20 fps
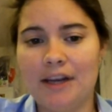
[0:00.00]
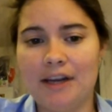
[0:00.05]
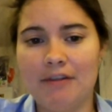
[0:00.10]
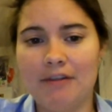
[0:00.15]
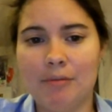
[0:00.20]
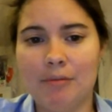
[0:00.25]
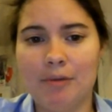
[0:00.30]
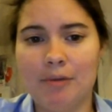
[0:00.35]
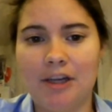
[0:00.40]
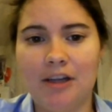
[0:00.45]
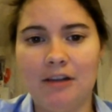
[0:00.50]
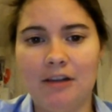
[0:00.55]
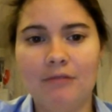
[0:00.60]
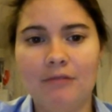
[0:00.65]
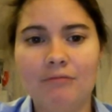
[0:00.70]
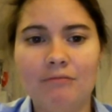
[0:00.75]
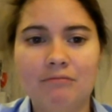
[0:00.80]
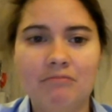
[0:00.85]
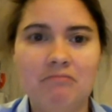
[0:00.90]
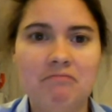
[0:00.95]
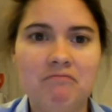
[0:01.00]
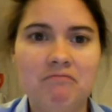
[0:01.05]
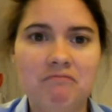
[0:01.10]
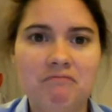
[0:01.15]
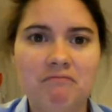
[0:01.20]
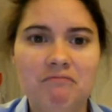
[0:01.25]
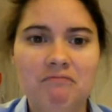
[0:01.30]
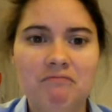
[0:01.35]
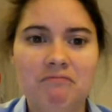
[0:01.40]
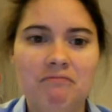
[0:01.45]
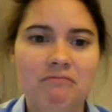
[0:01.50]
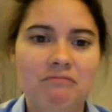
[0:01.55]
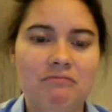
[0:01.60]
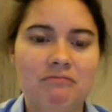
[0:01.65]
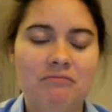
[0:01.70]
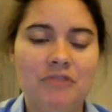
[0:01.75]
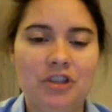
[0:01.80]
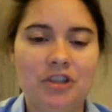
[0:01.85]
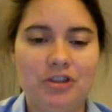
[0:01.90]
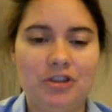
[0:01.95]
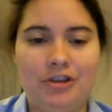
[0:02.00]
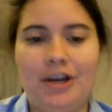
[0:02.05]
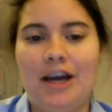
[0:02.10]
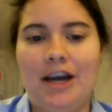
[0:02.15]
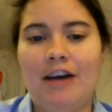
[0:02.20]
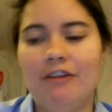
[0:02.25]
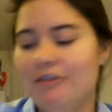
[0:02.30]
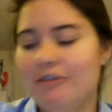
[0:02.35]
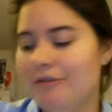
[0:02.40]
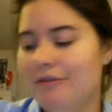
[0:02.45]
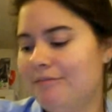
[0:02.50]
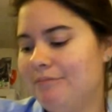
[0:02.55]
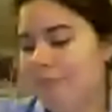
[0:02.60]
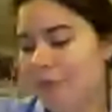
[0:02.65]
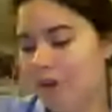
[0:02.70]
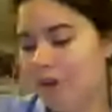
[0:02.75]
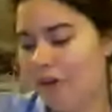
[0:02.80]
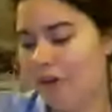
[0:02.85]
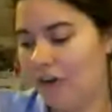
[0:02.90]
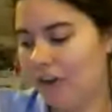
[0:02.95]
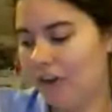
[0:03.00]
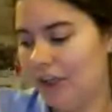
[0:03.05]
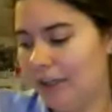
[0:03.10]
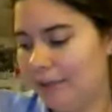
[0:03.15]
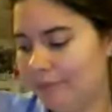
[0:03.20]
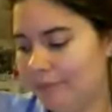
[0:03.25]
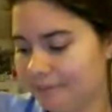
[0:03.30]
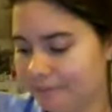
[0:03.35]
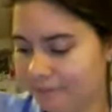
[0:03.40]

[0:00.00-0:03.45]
everybody should have, personally.